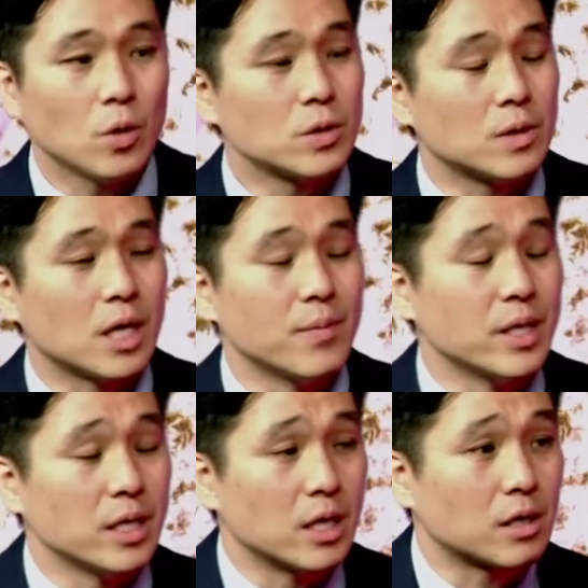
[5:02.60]
also
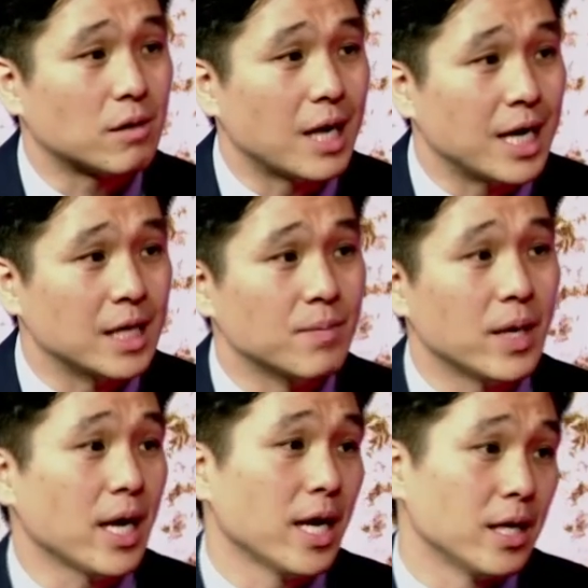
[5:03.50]
committing a crime
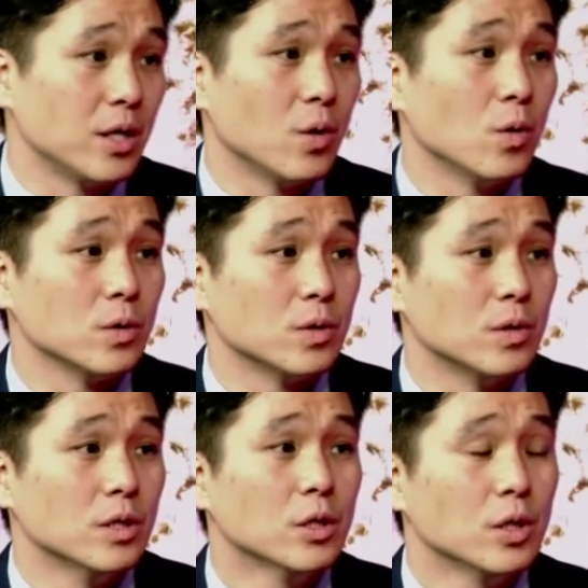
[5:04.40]
and
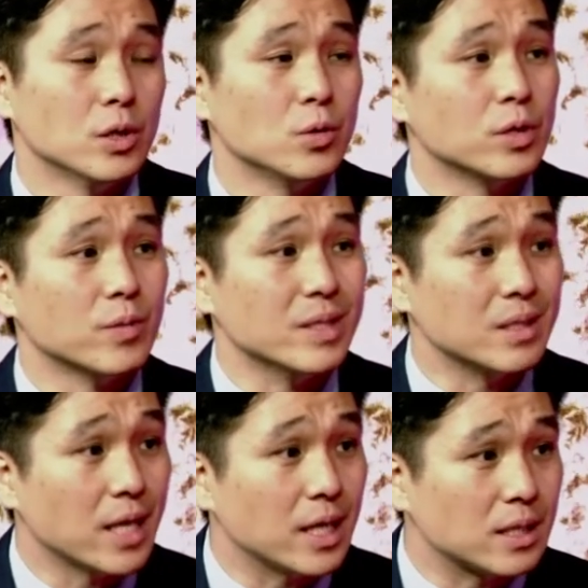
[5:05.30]
also uh, doing the
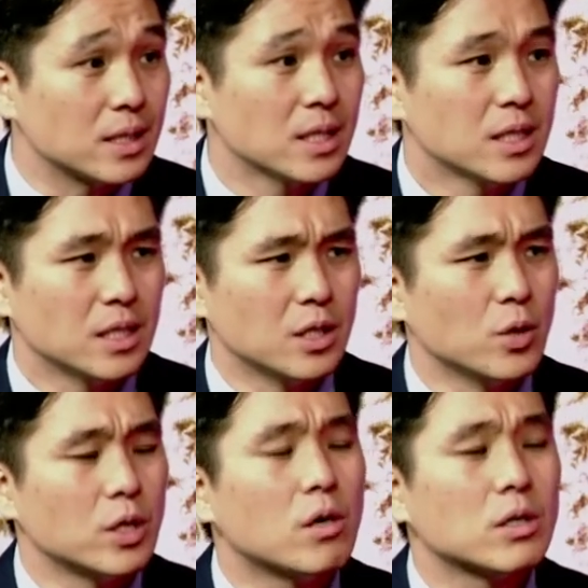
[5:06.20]
mistakes, you
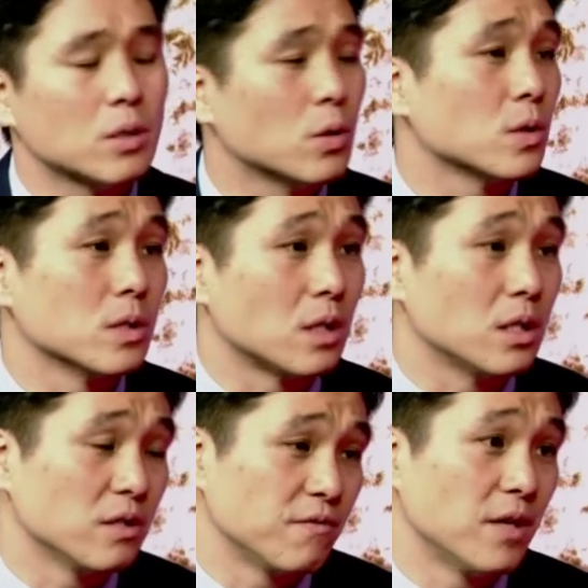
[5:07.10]
know, it also
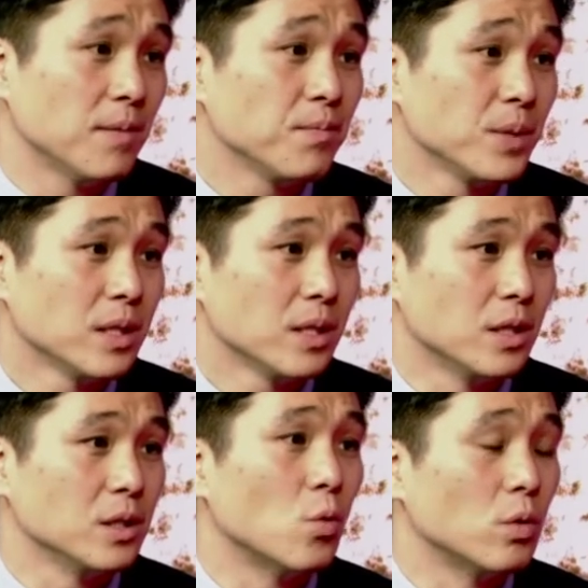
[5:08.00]
starts from
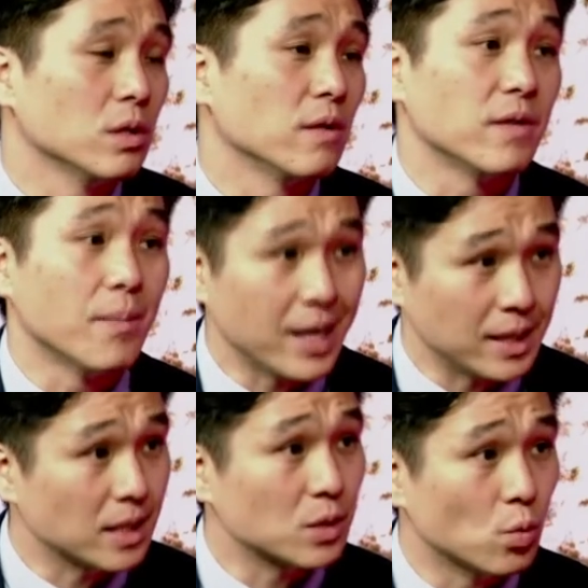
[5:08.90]
uh, the world of the
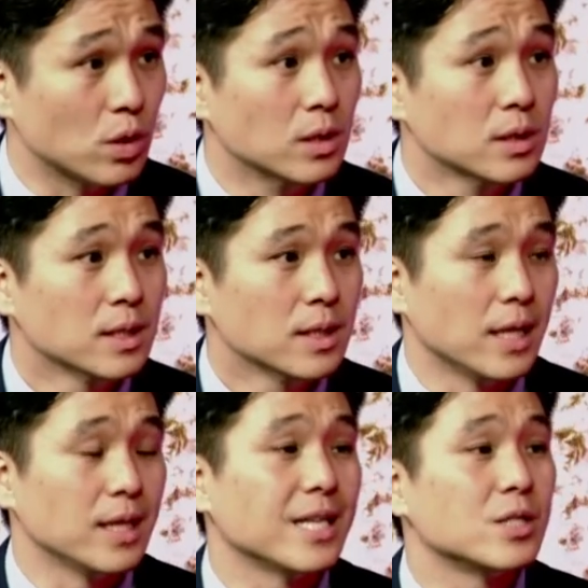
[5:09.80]
mind as well.
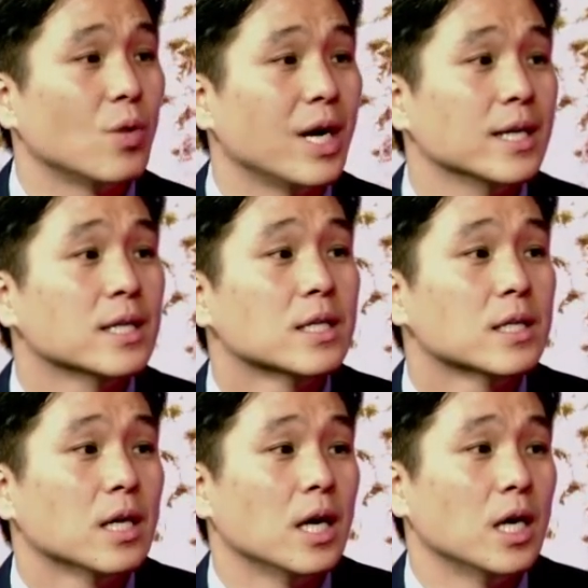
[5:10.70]
And that's why
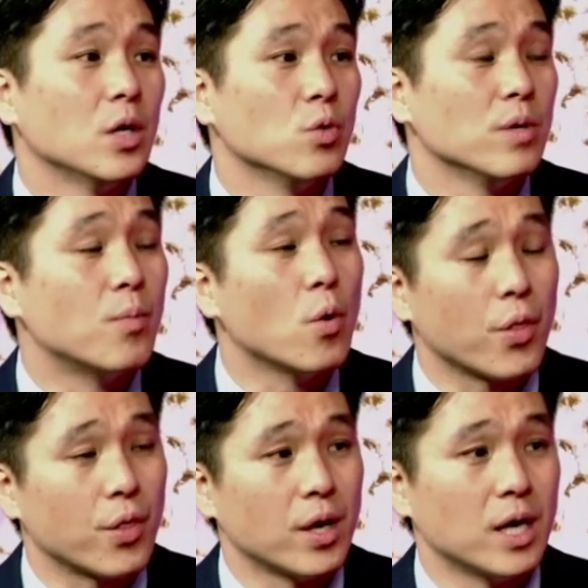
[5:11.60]
uh, we
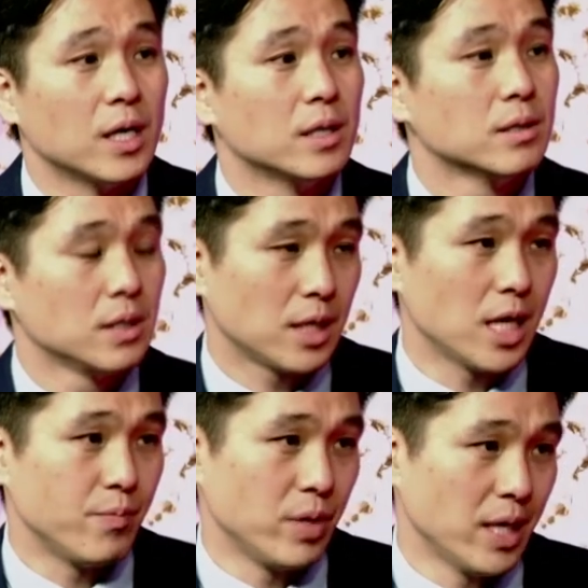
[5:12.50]
both, uh,
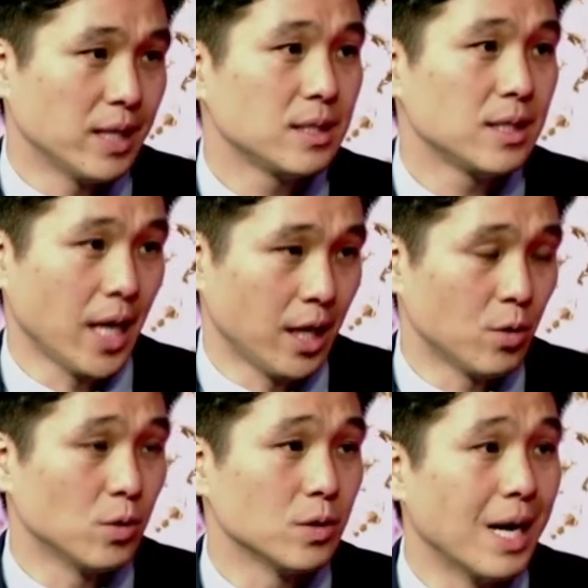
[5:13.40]
KPS
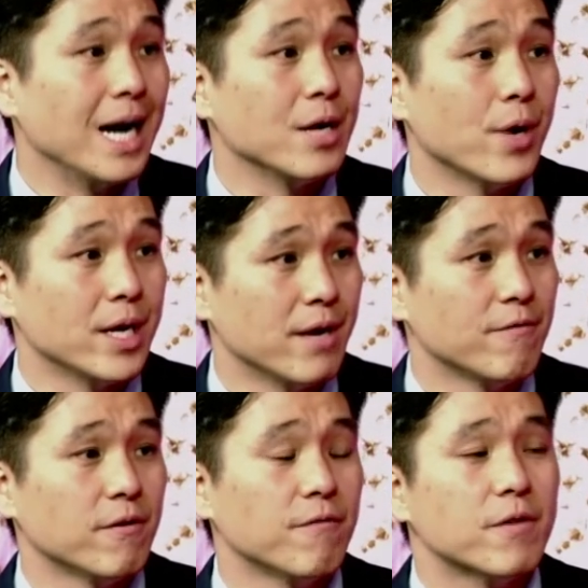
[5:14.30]
and also
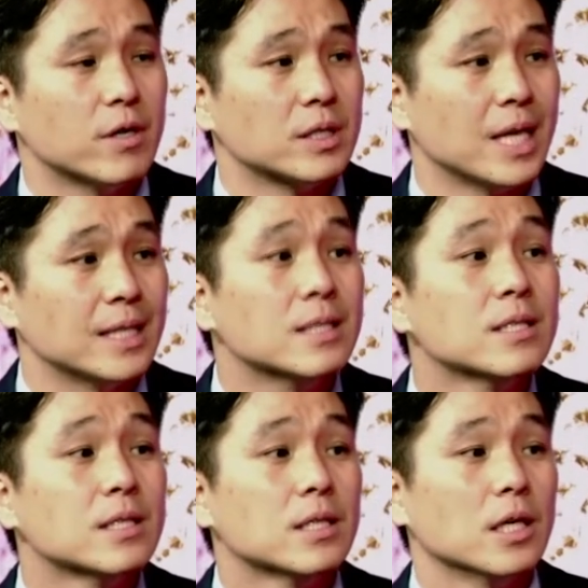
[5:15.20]
IYF, felt that
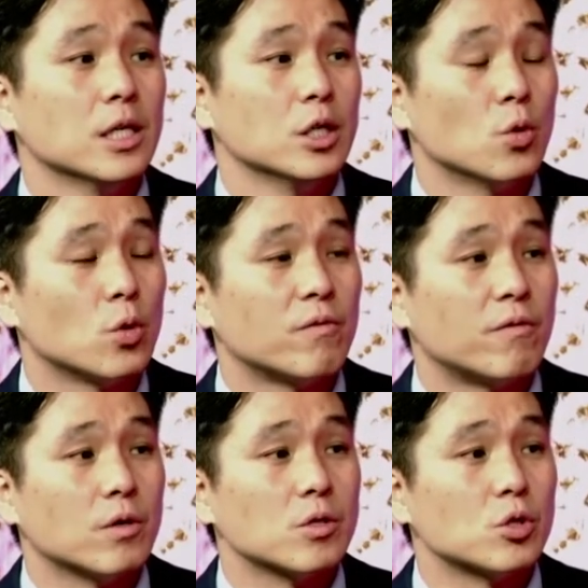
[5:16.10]
uh, in order
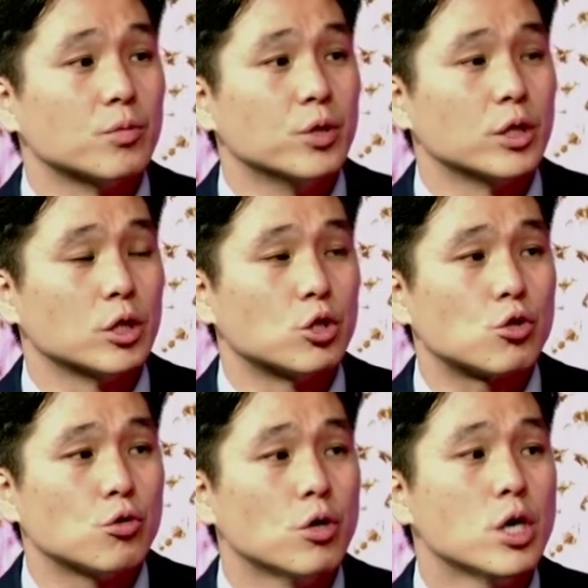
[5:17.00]
for us to bring the
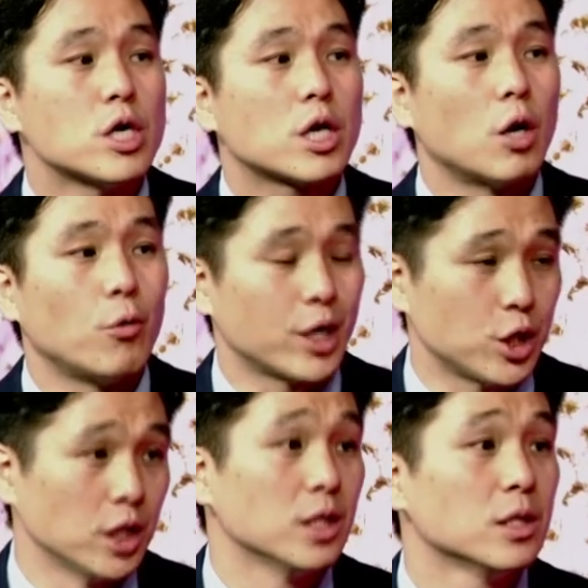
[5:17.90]
true
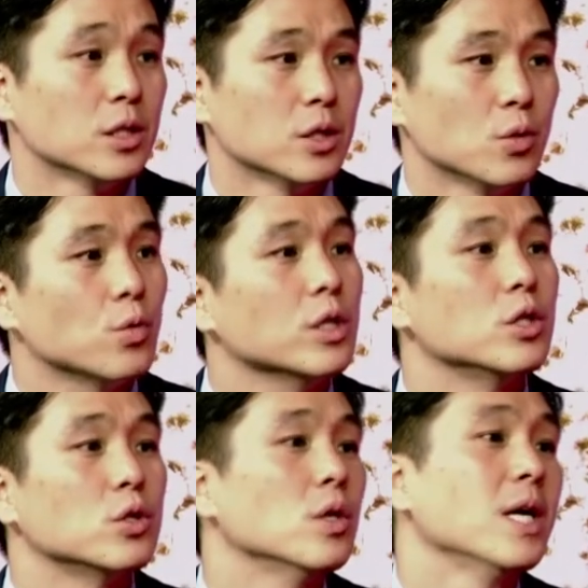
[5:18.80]
correction, we
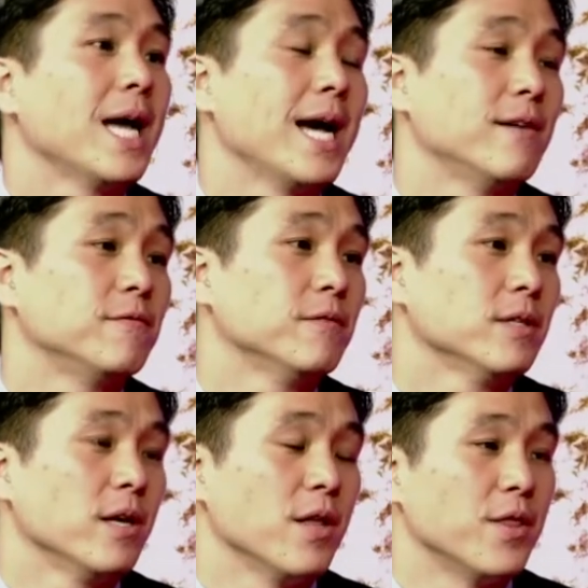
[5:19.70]
need to have
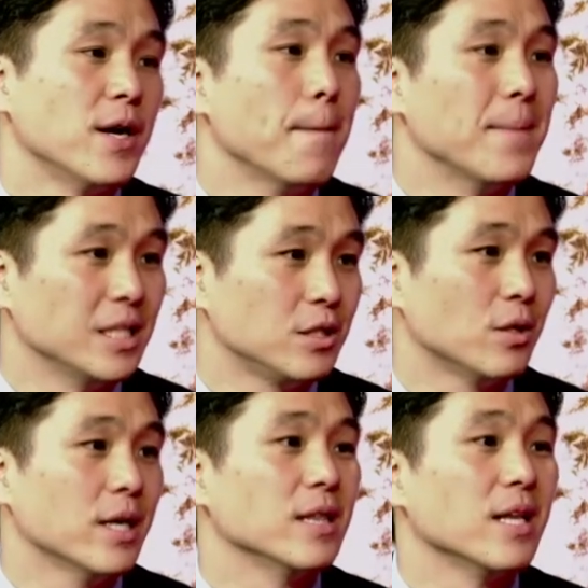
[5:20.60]
and their
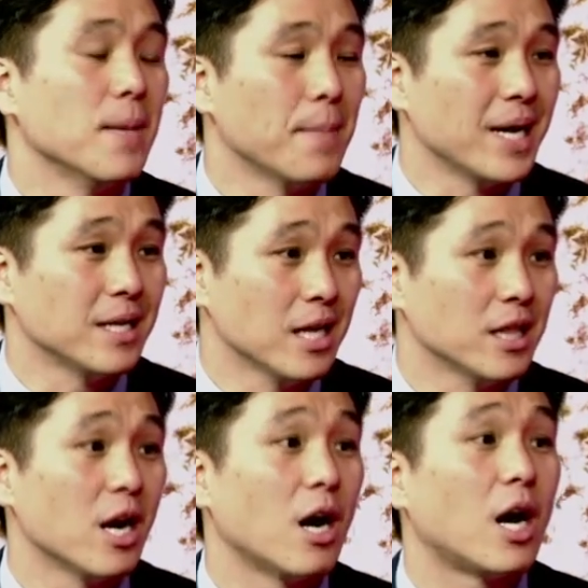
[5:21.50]
mental and their mind
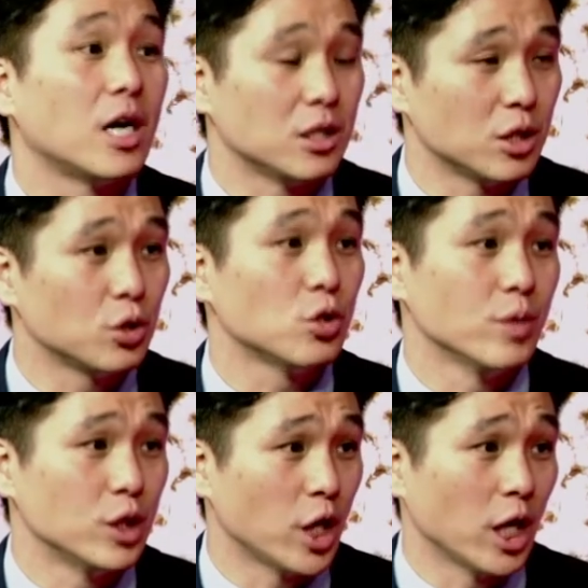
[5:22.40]
and their heart to
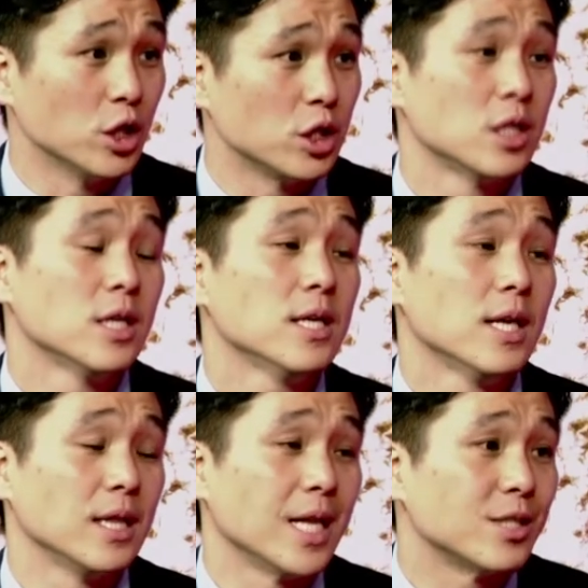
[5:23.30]
be changed.
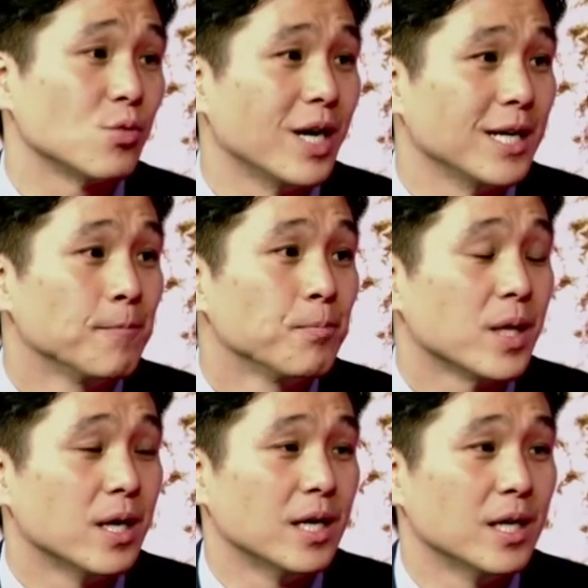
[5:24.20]
And that's why
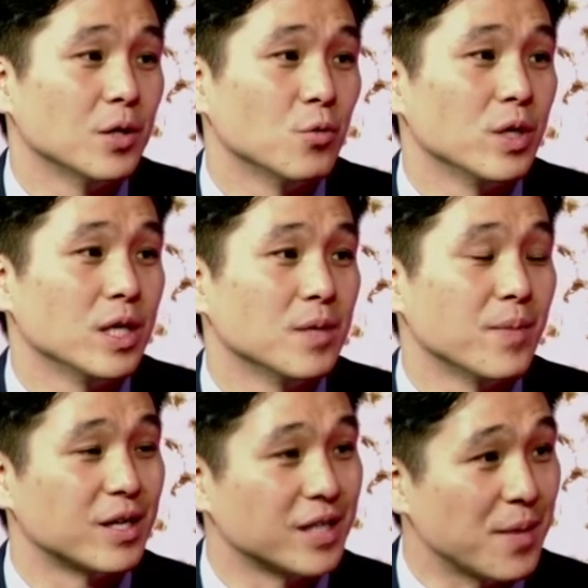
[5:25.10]
uh, we
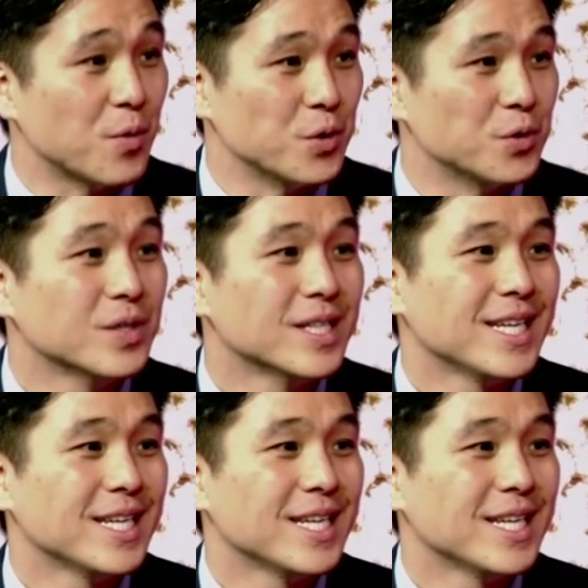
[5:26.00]
made an MOU,